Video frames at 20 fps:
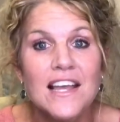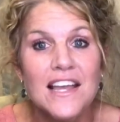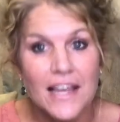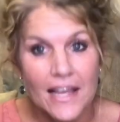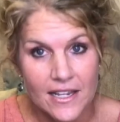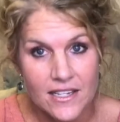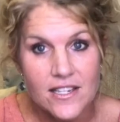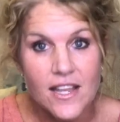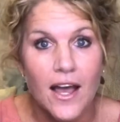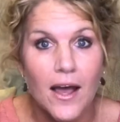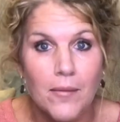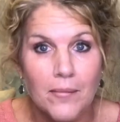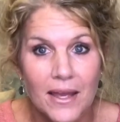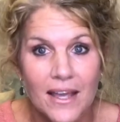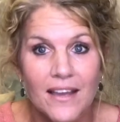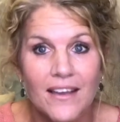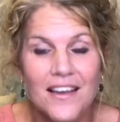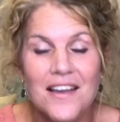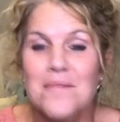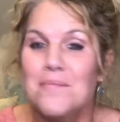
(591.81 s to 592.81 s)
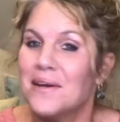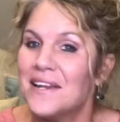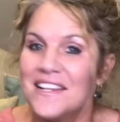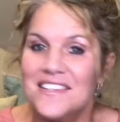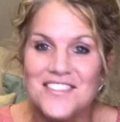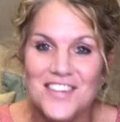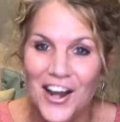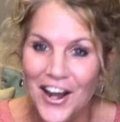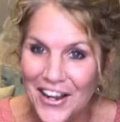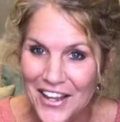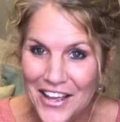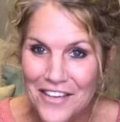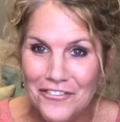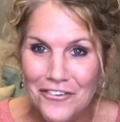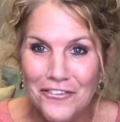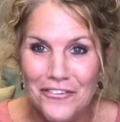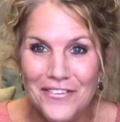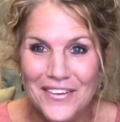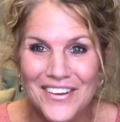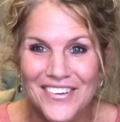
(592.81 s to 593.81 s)
It's coming, but it's not yet
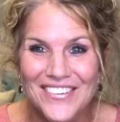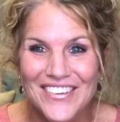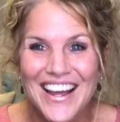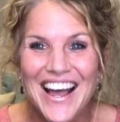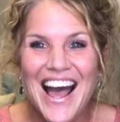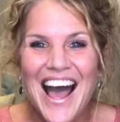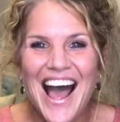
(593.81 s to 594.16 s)
fulfilled.